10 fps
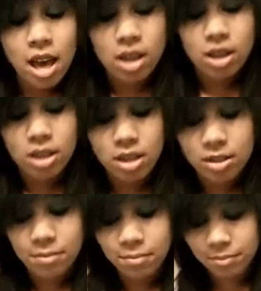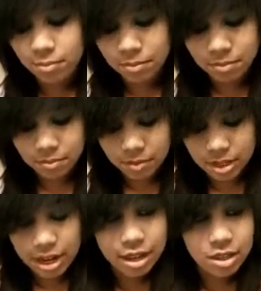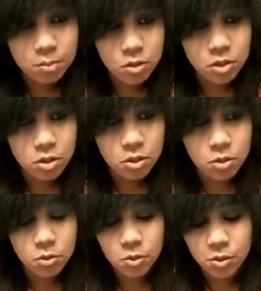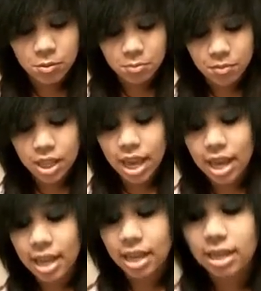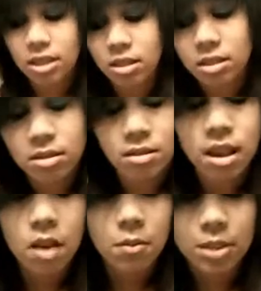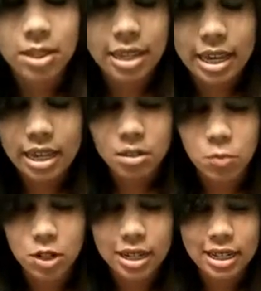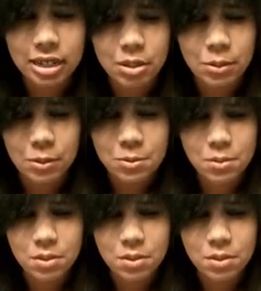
uh, today I was supposed to go to school and I was sick in the morning, so,